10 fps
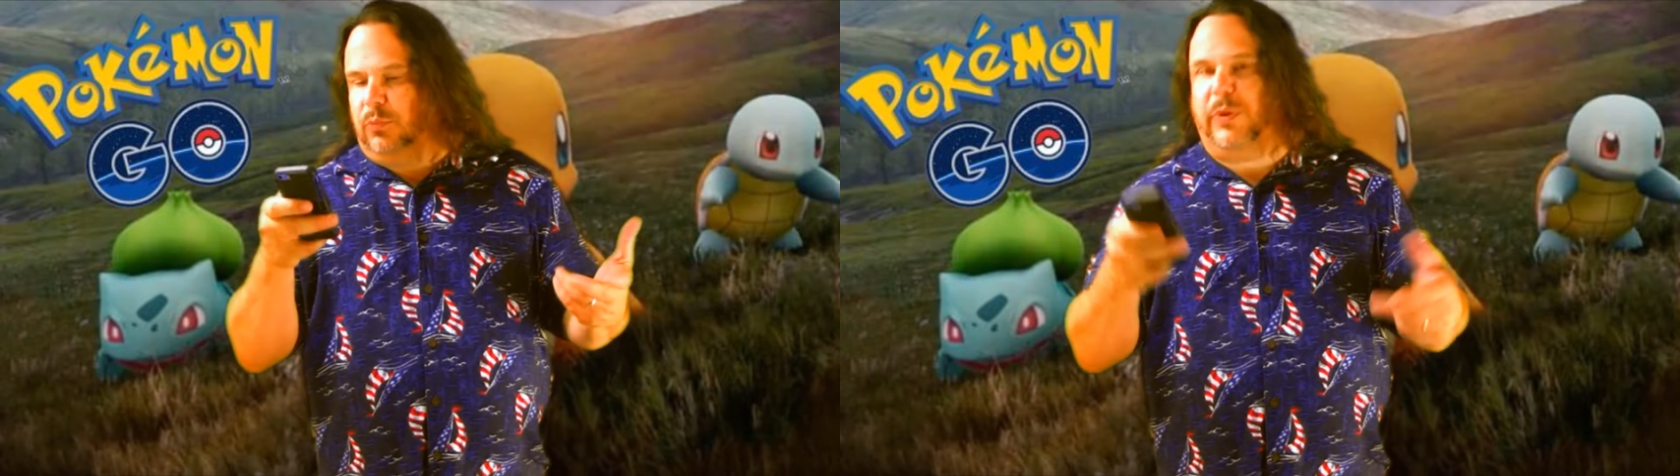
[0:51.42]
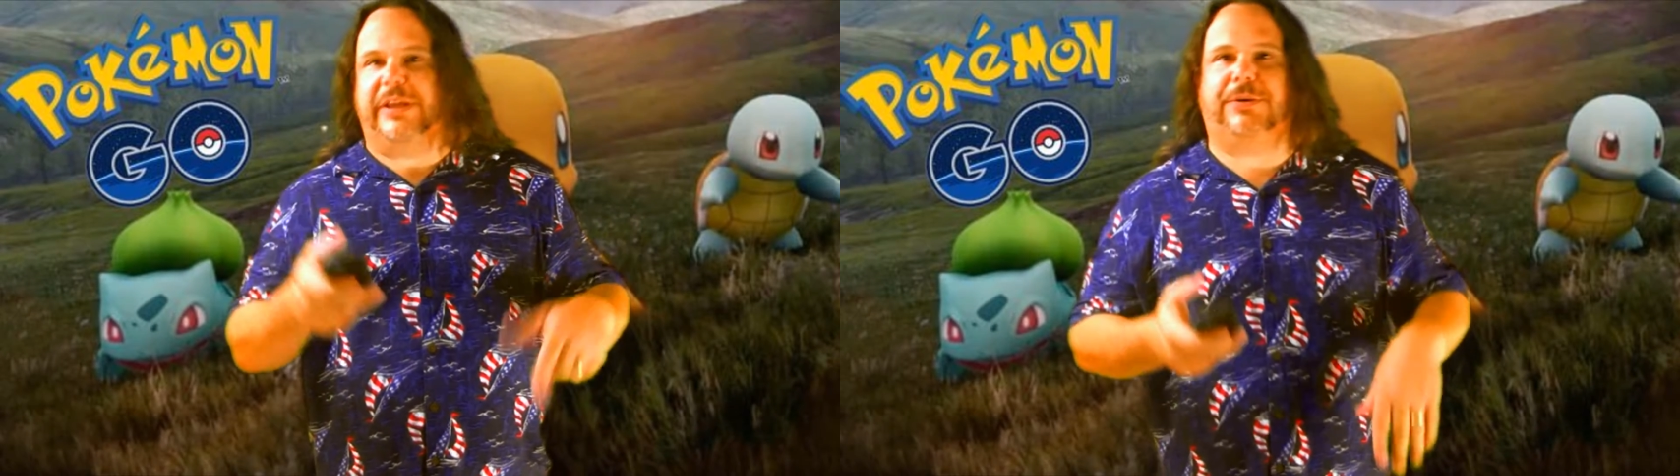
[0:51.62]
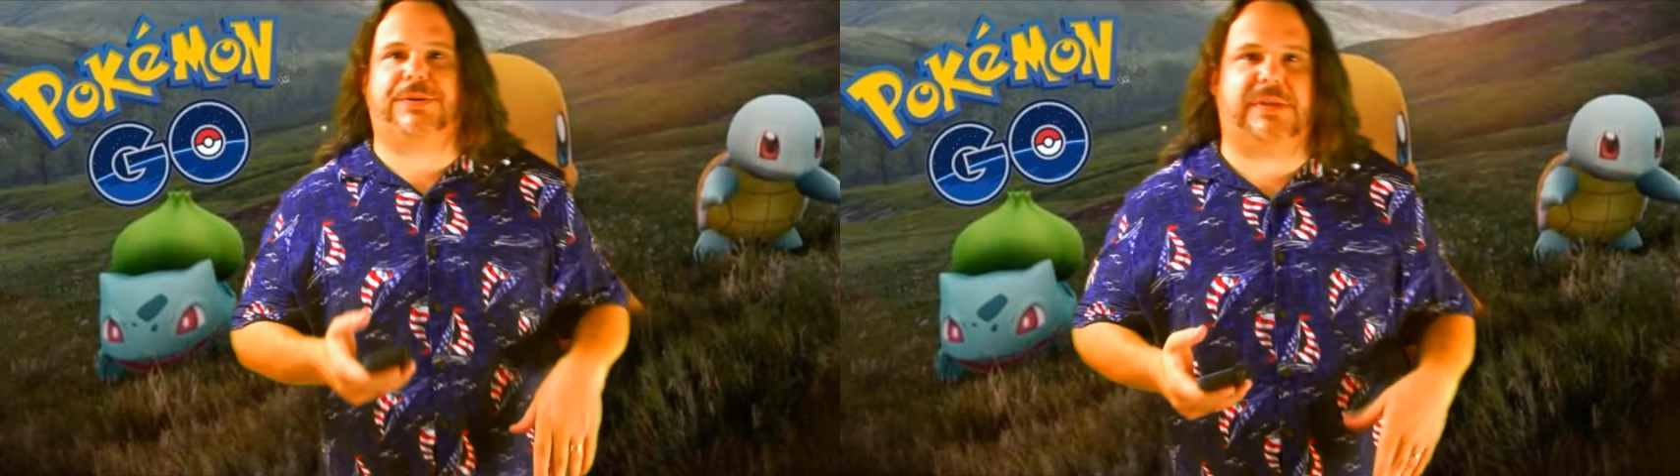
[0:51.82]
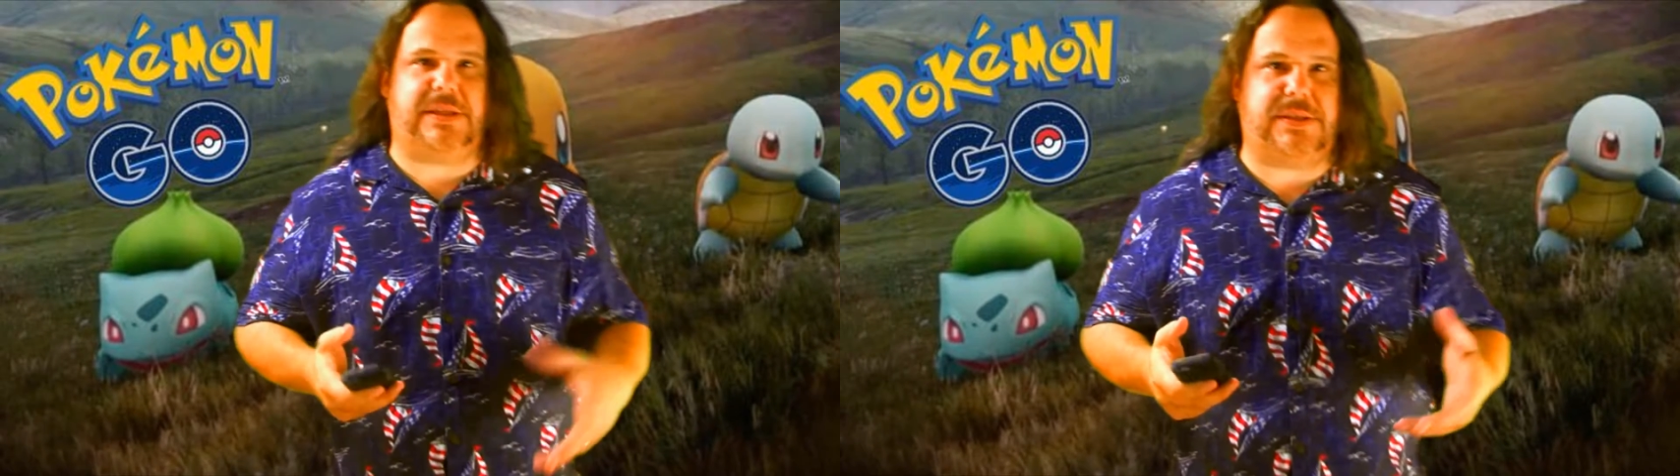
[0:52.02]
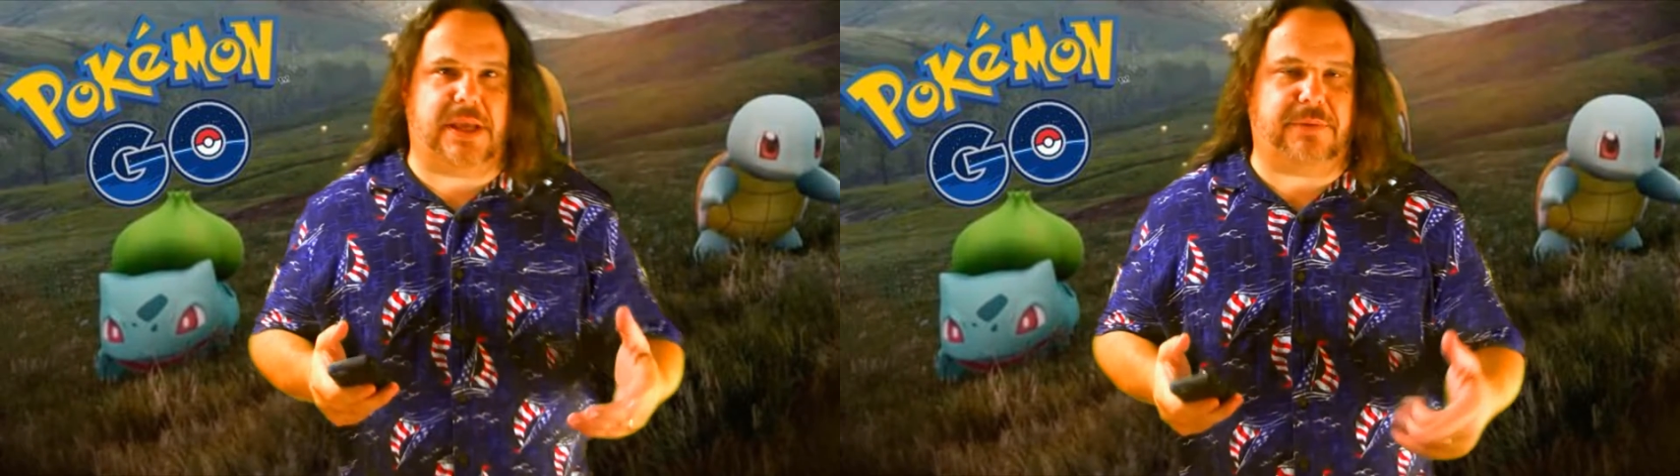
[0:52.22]
Weedles,
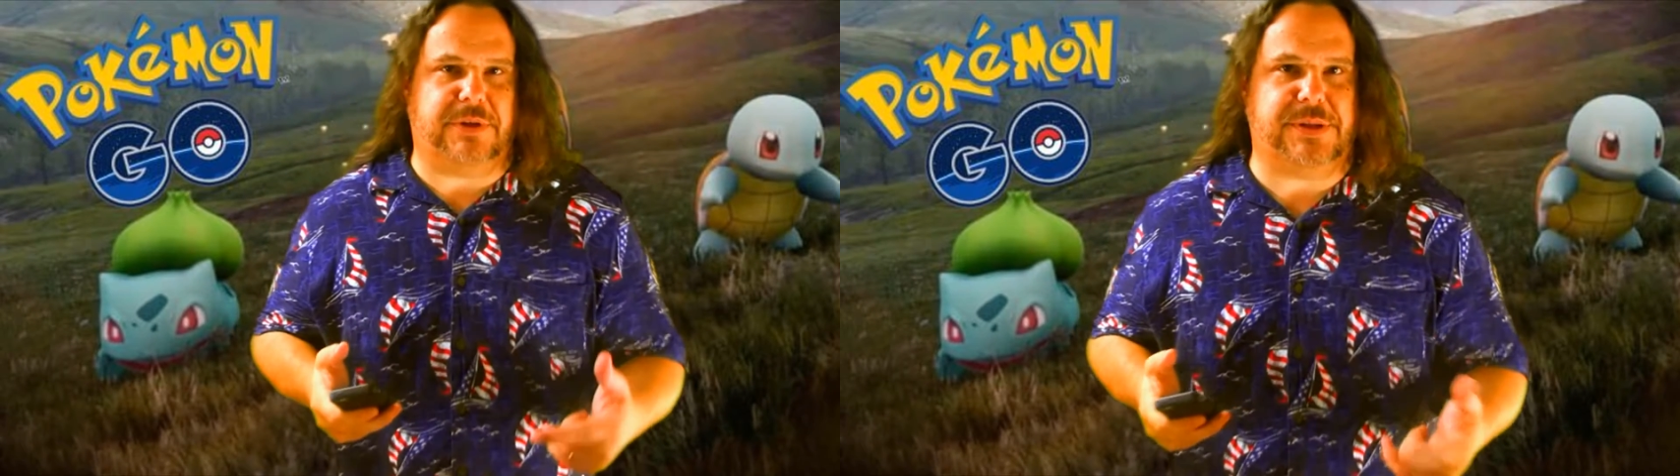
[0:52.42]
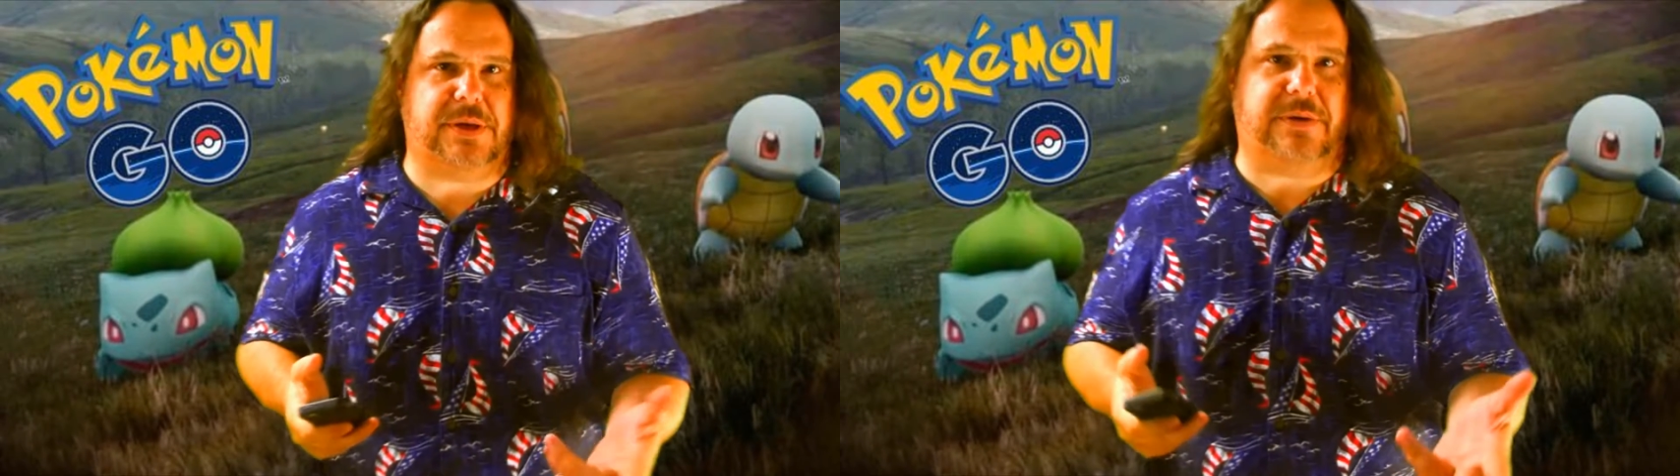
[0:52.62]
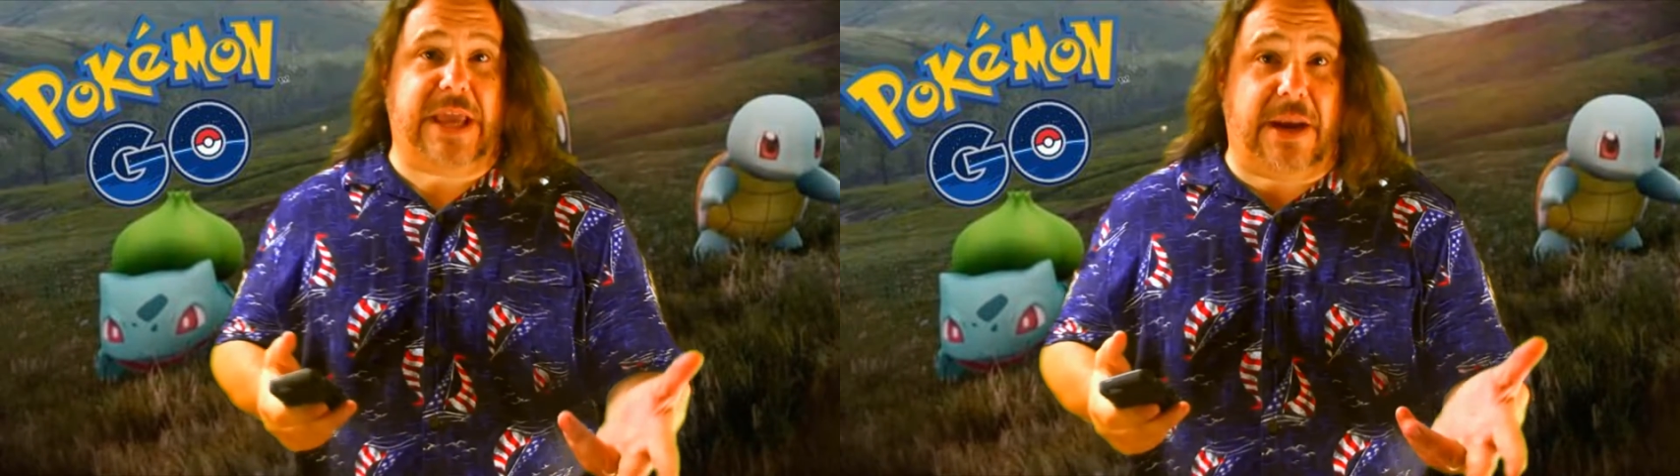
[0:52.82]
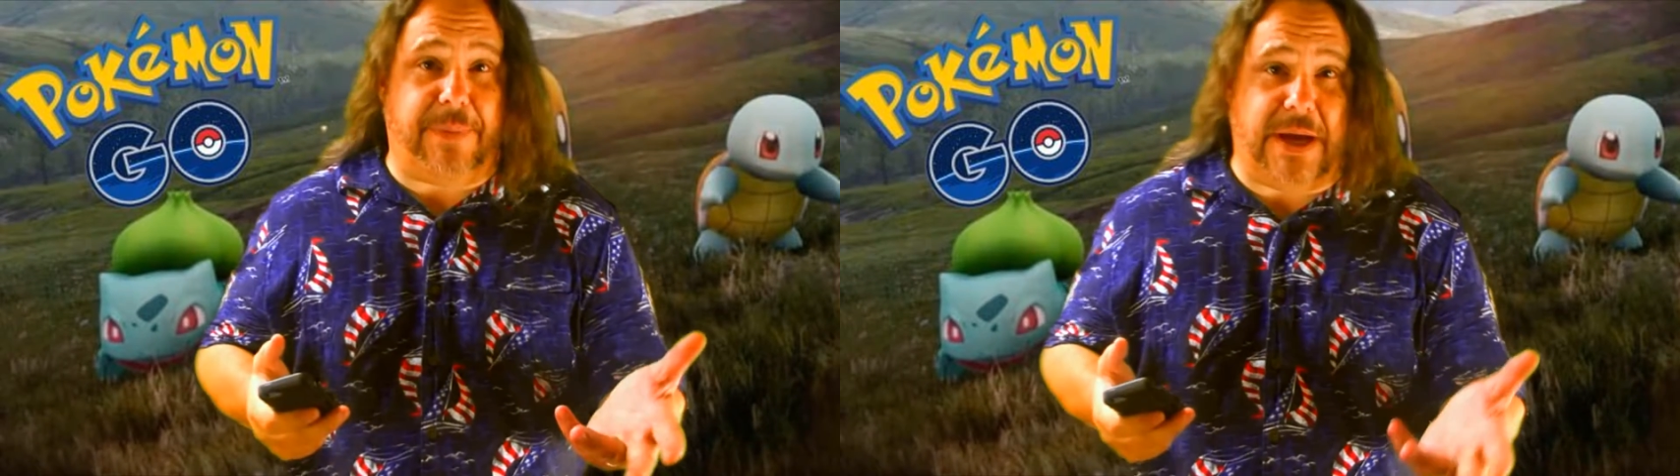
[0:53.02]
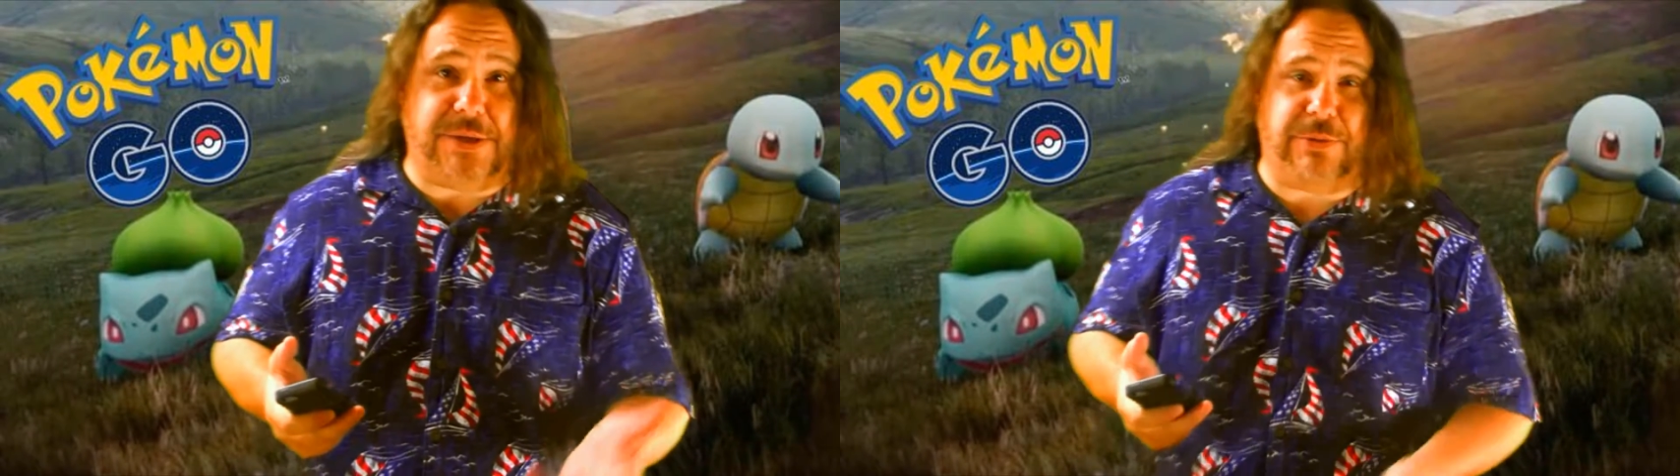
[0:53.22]
that's another one. So
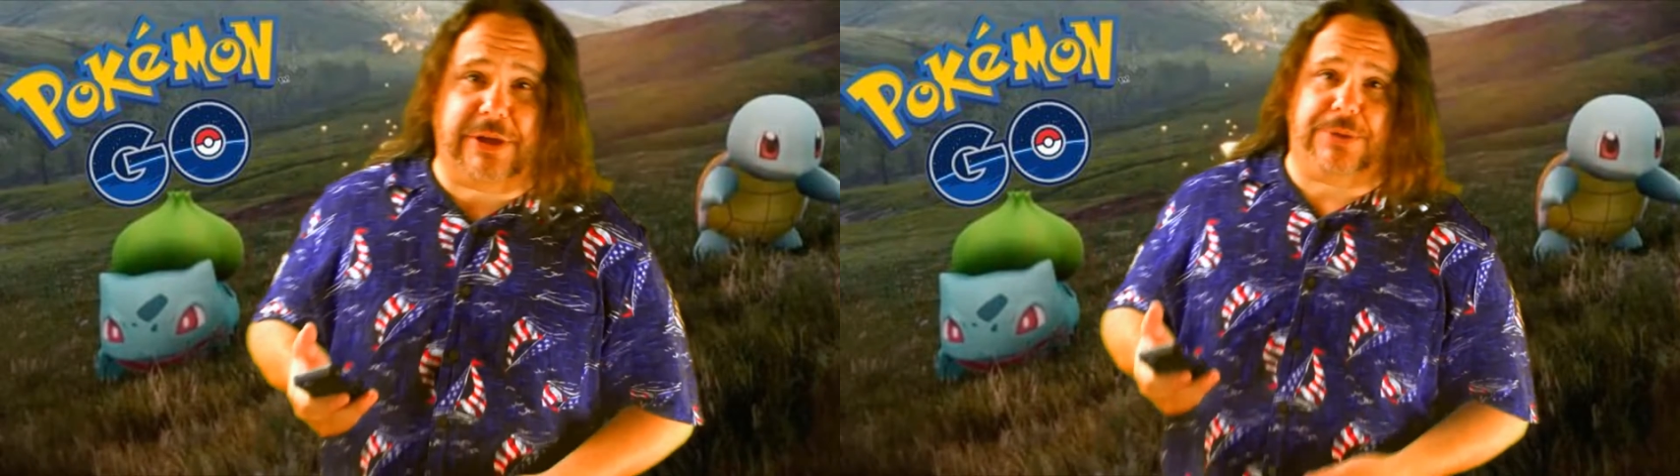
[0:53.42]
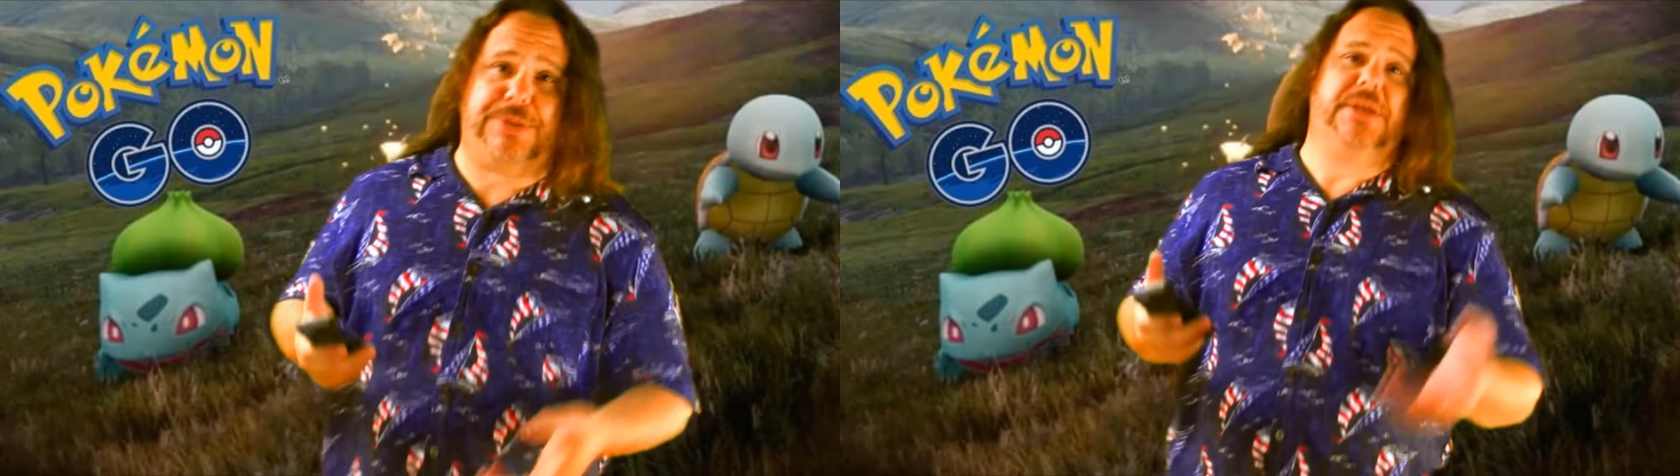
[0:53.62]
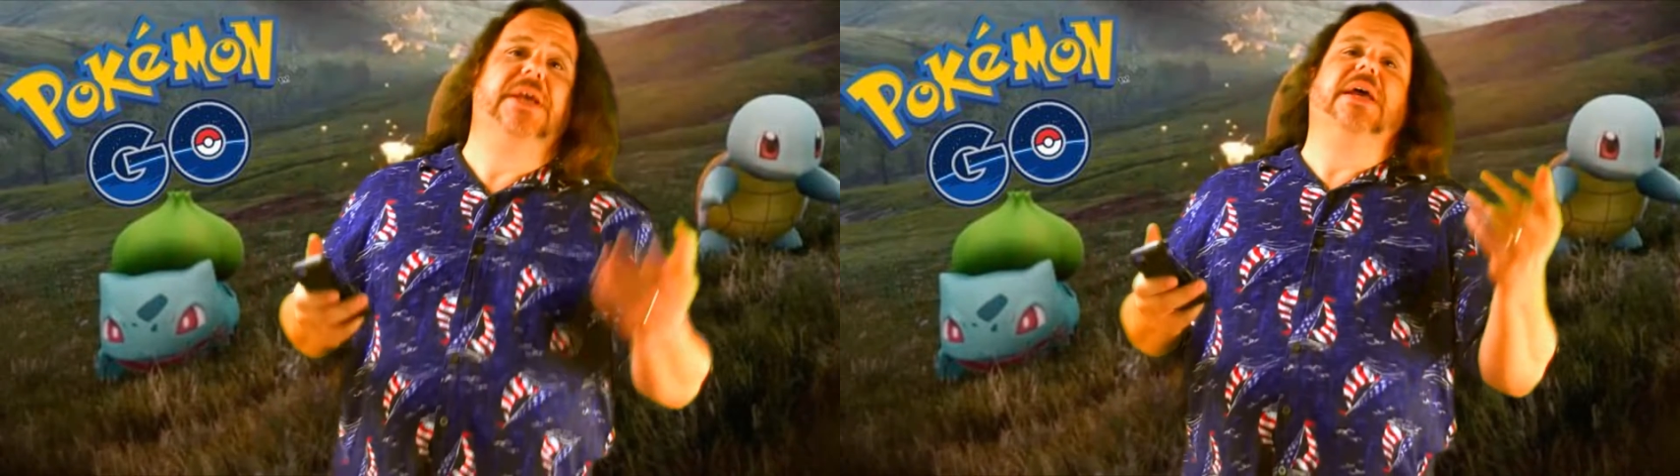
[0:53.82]
Caterpies, Weedles,